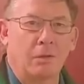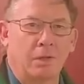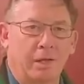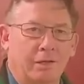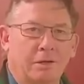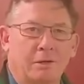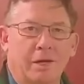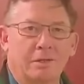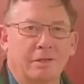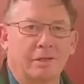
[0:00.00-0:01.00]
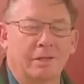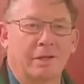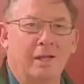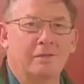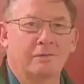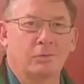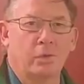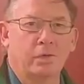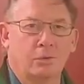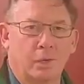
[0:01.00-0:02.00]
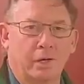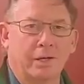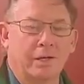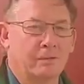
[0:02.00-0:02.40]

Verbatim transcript: we'd like to congratulate the class of 2020,